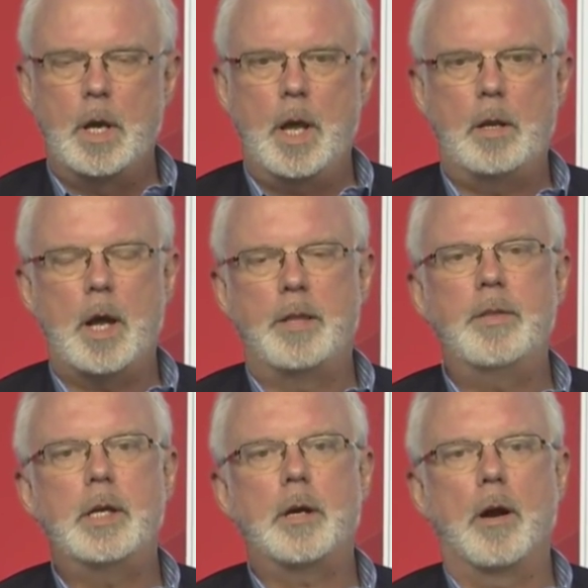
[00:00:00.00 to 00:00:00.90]
And I
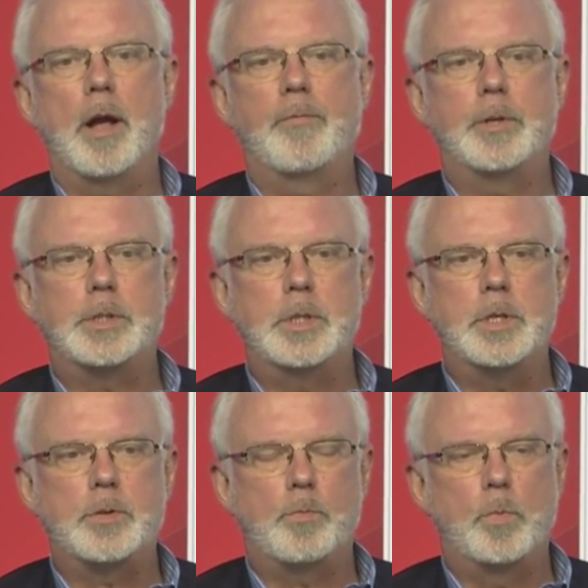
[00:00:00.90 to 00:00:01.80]
think our efforts in
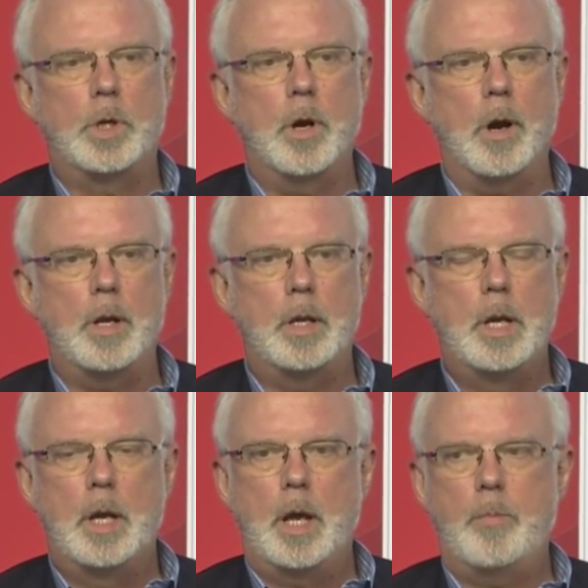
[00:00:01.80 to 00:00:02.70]
this regard
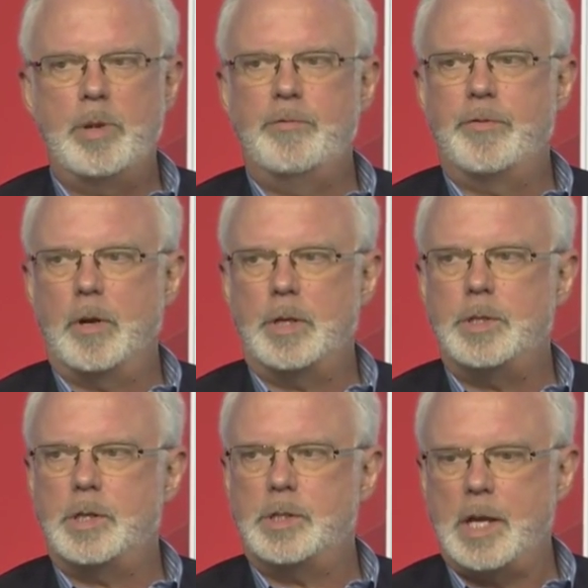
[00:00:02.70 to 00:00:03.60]
have been fairly
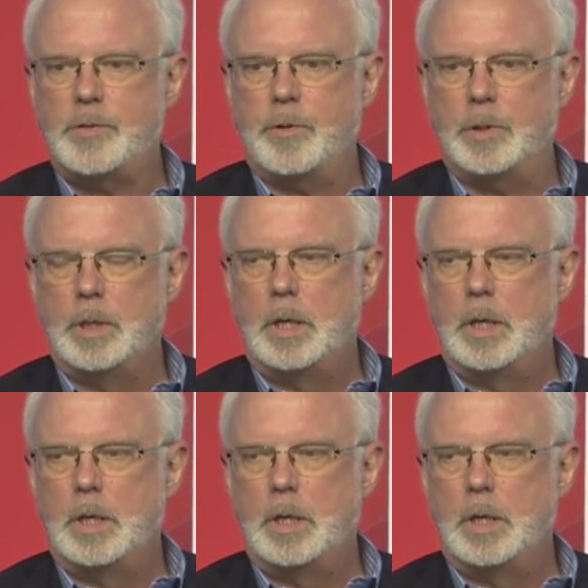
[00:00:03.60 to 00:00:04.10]
successful.